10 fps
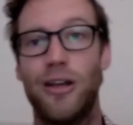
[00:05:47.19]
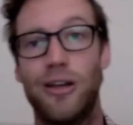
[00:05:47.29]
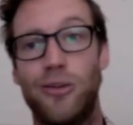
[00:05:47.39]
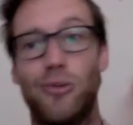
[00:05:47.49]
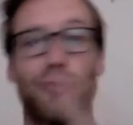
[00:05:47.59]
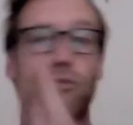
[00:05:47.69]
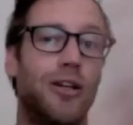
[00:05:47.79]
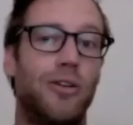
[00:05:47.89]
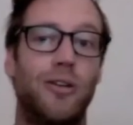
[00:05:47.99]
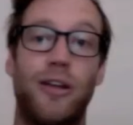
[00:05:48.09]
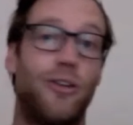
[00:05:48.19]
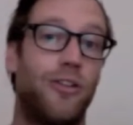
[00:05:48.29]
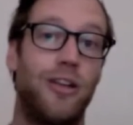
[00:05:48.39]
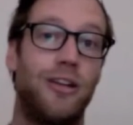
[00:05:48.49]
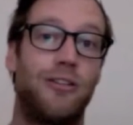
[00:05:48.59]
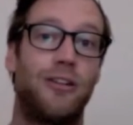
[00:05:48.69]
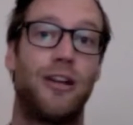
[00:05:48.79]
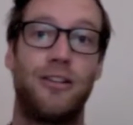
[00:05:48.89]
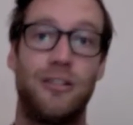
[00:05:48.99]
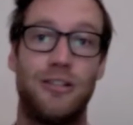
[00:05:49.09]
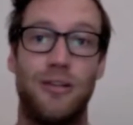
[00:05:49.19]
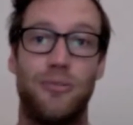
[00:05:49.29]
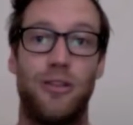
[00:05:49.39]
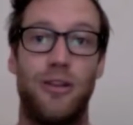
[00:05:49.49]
into a real and authentic relationship with